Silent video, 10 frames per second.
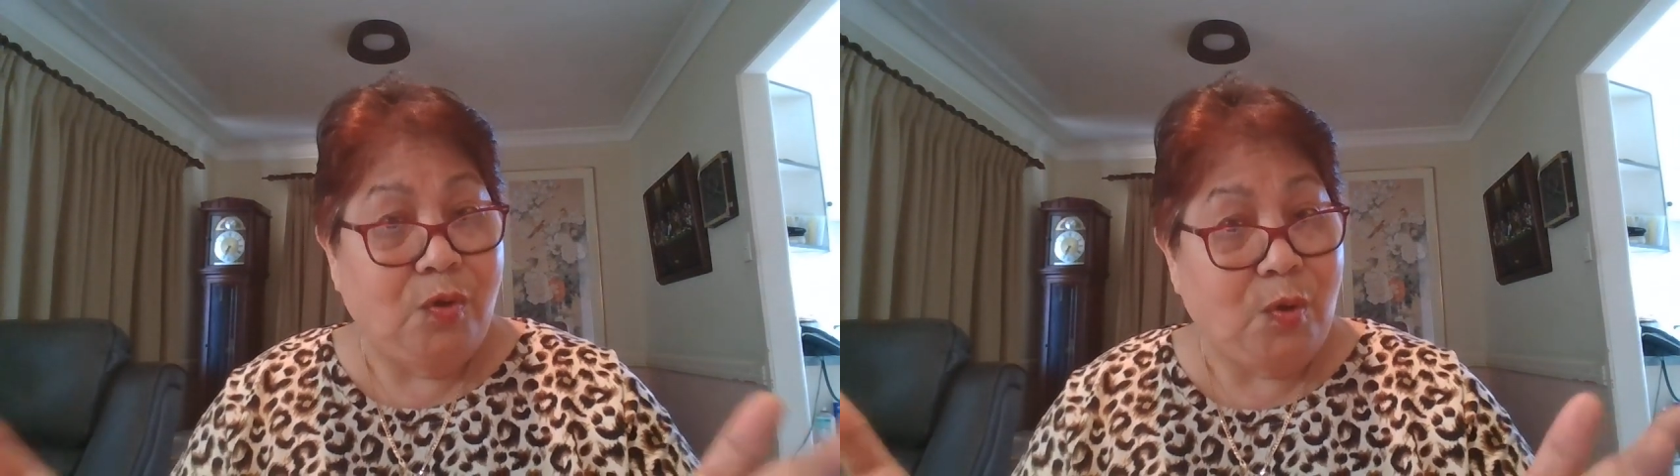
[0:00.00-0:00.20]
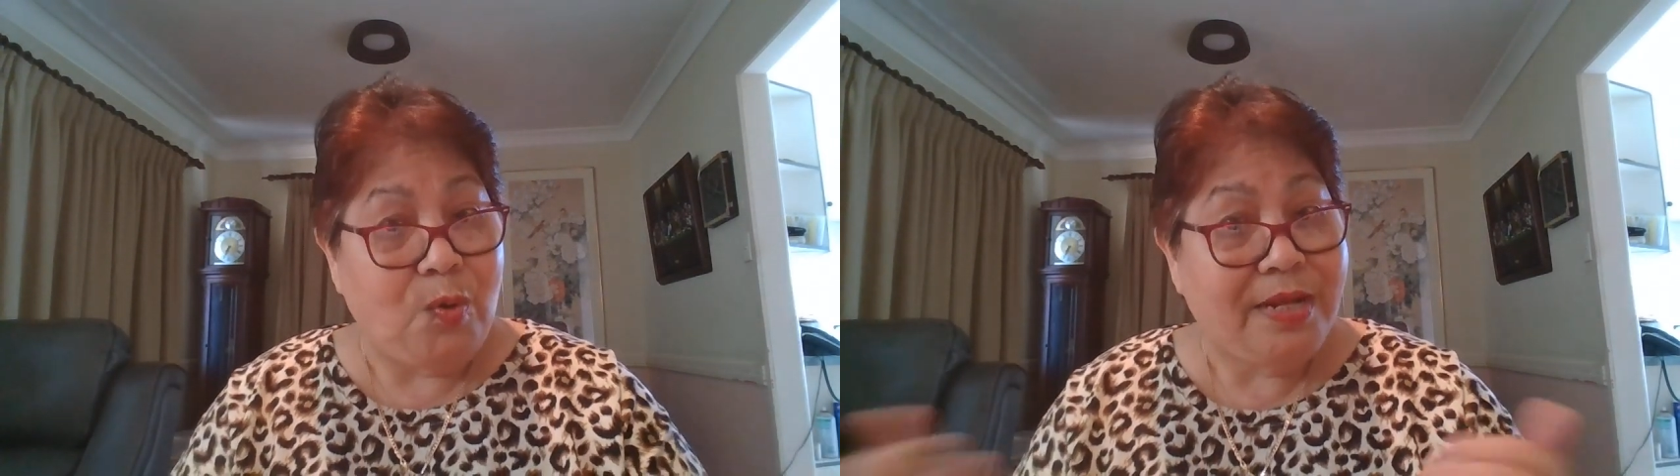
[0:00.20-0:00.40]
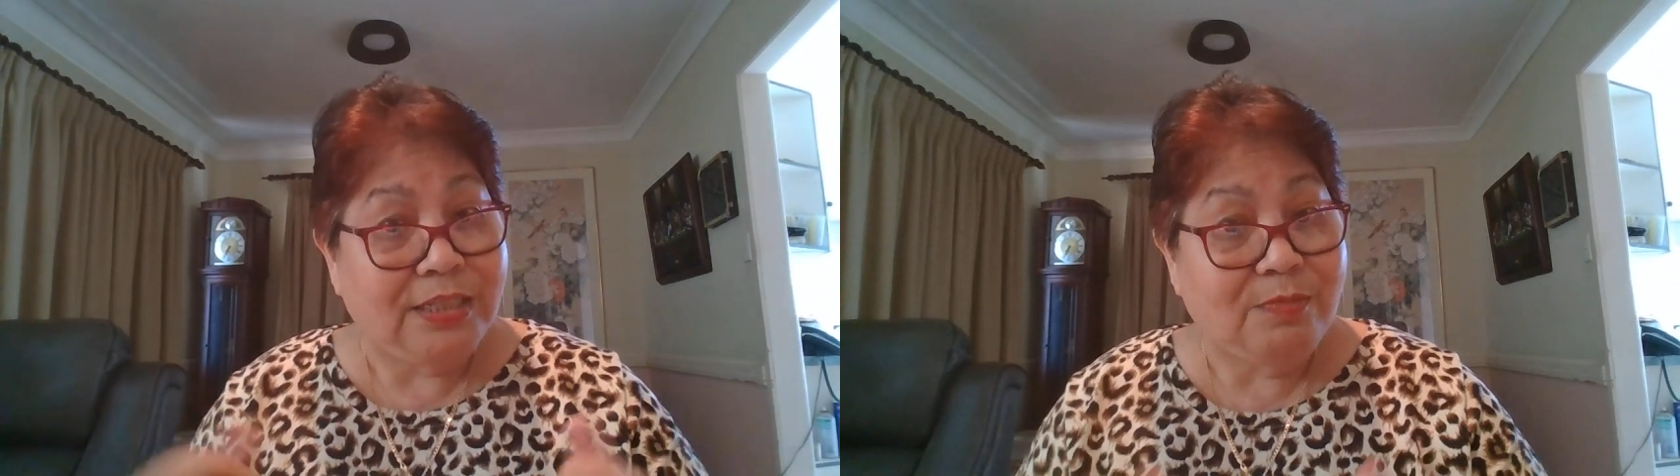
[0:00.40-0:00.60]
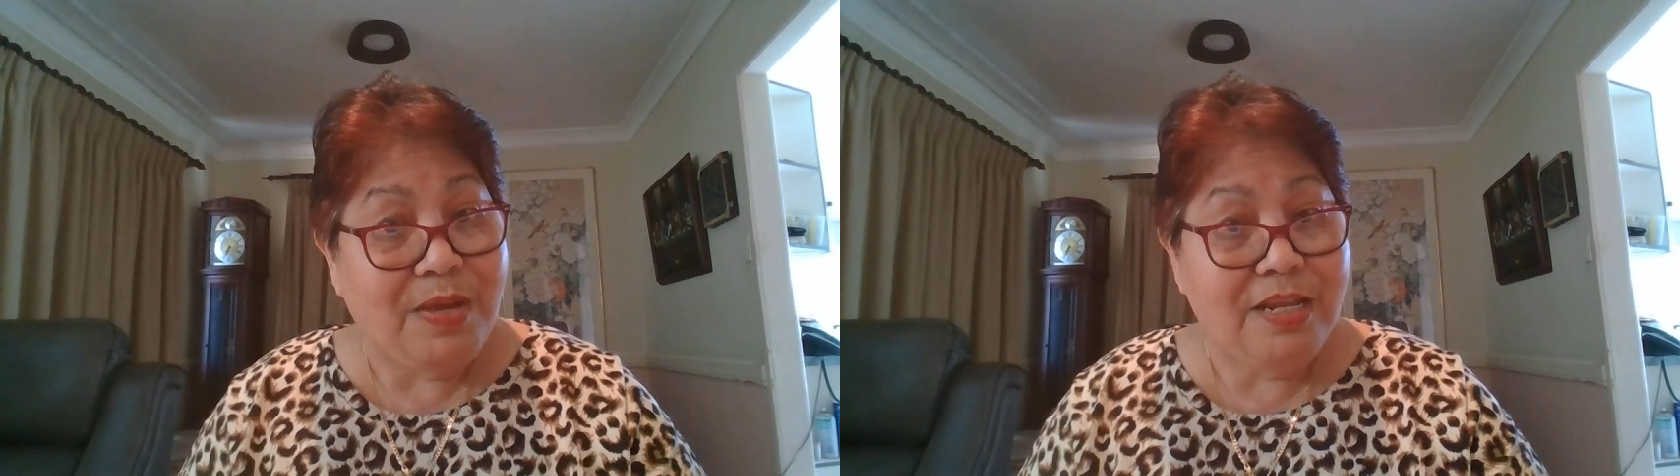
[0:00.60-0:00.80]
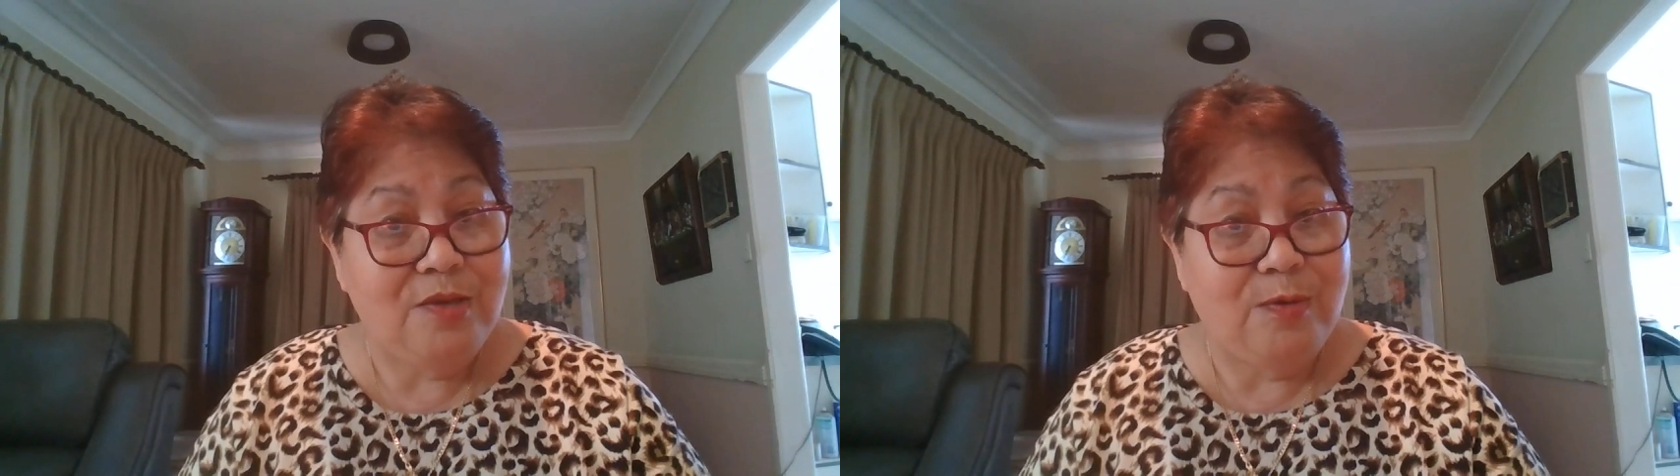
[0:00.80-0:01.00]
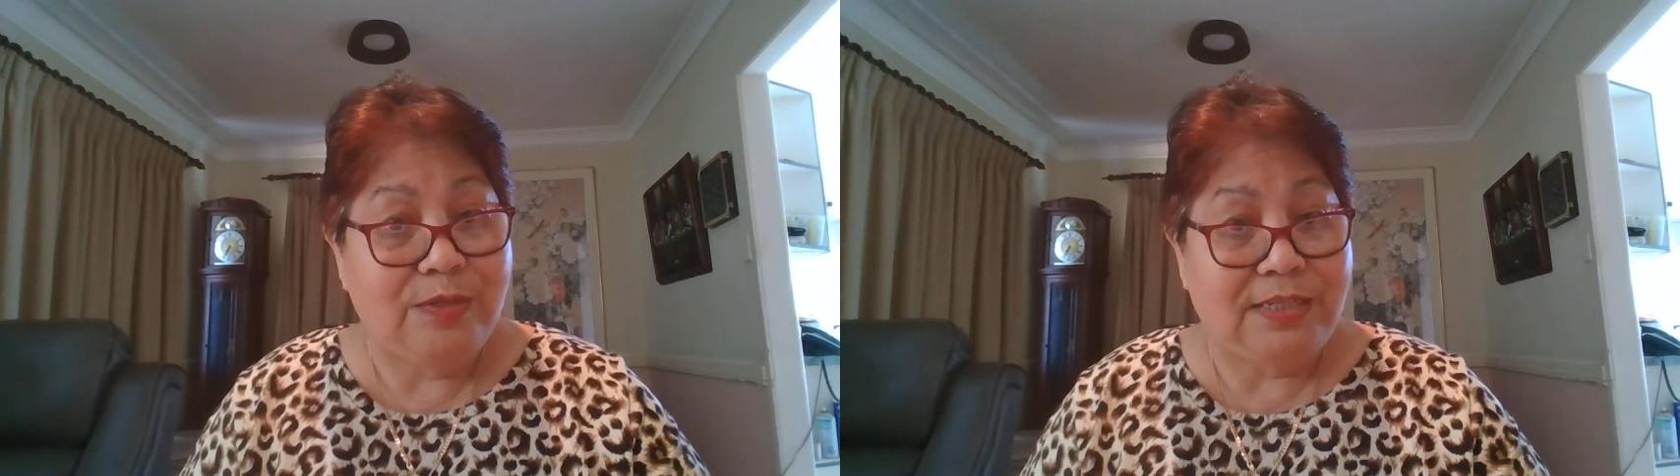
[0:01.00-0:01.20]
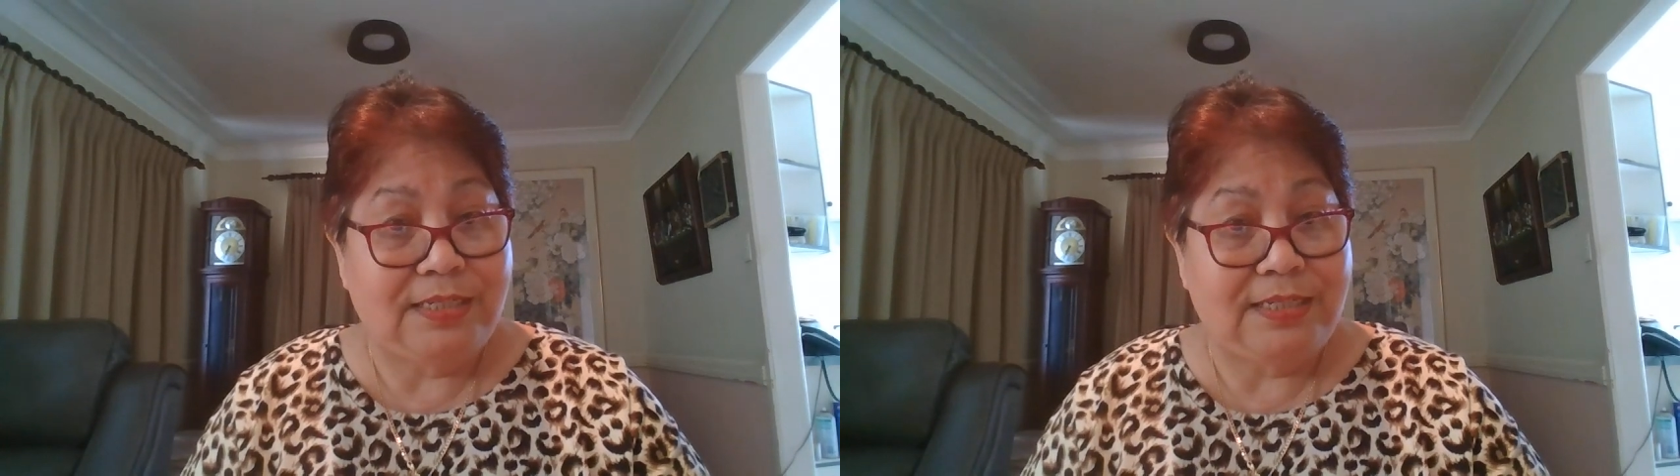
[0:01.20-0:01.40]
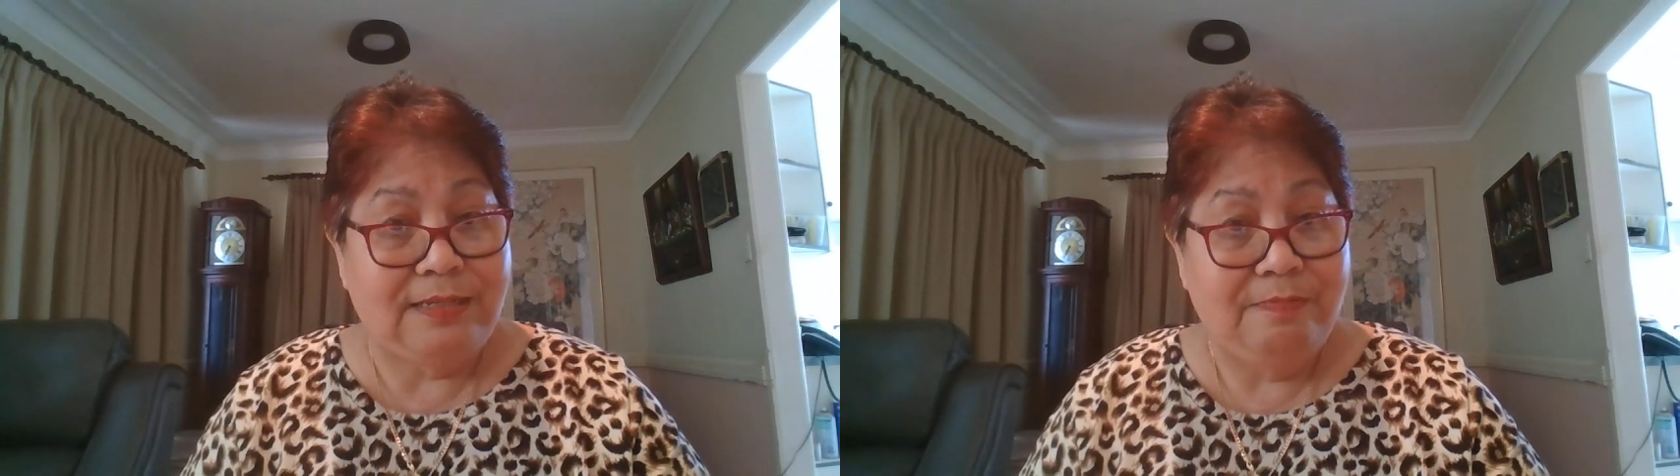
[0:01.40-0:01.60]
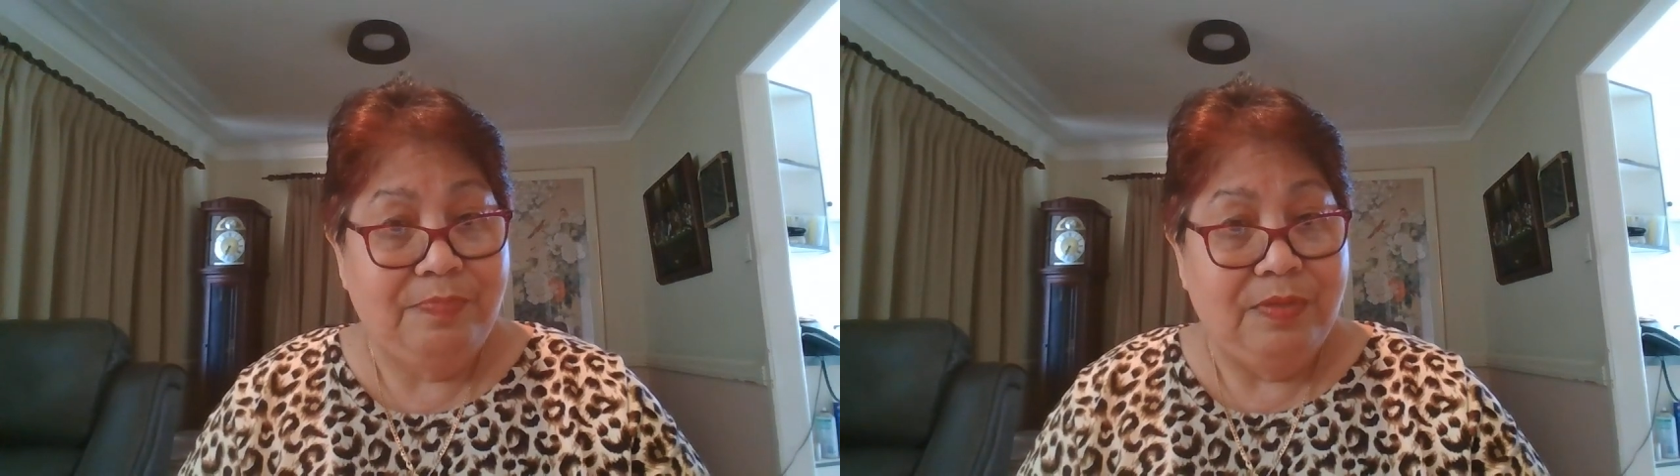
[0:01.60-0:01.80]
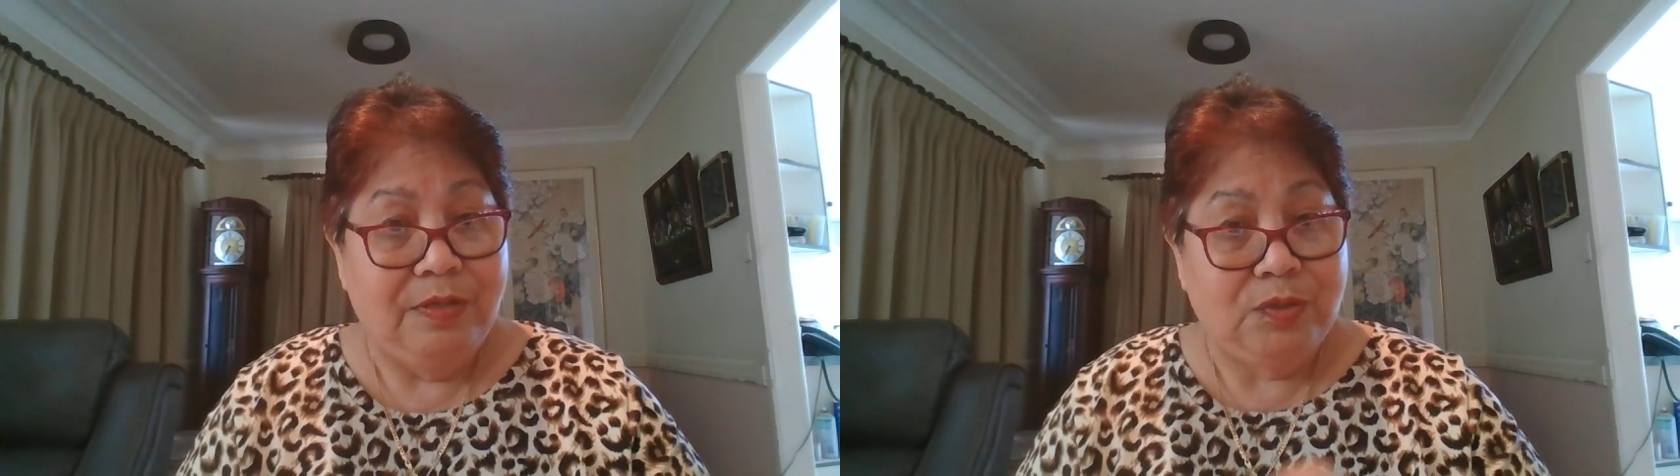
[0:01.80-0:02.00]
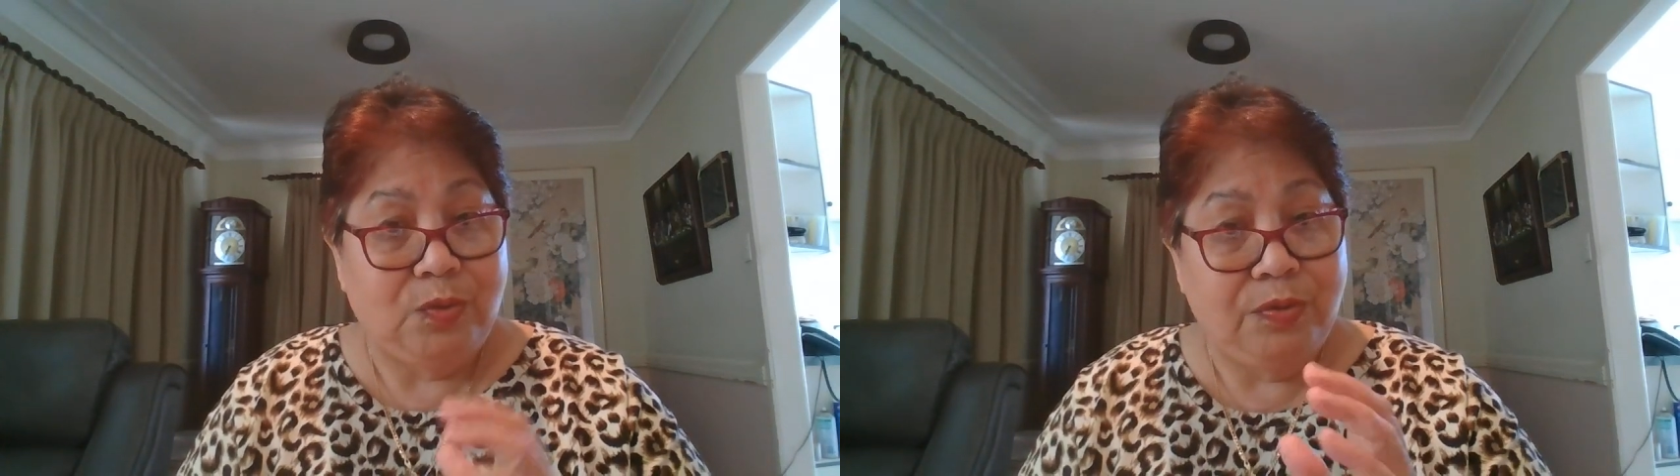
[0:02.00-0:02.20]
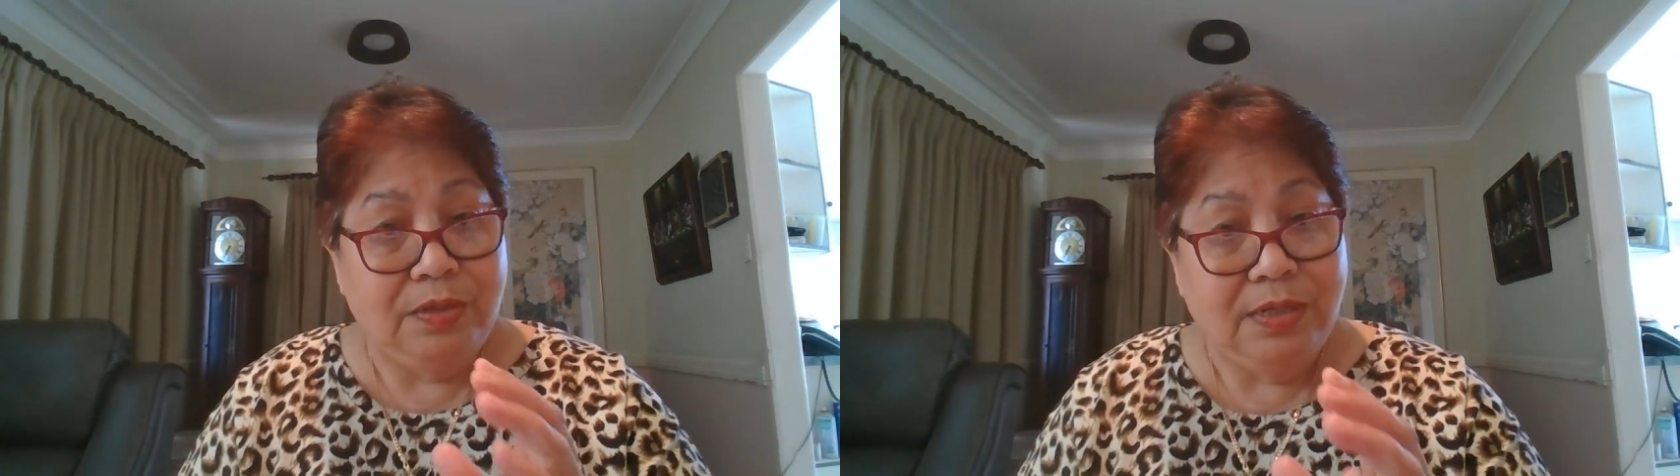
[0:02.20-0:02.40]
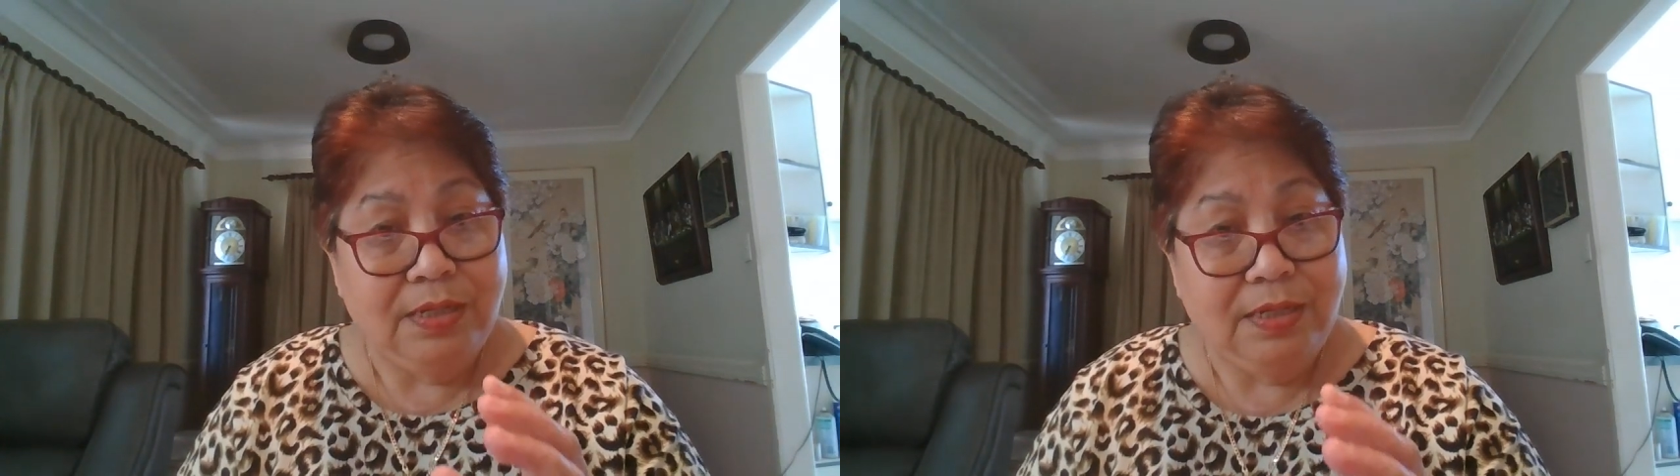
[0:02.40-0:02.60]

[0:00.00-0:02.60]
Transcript: gold has many uses. So,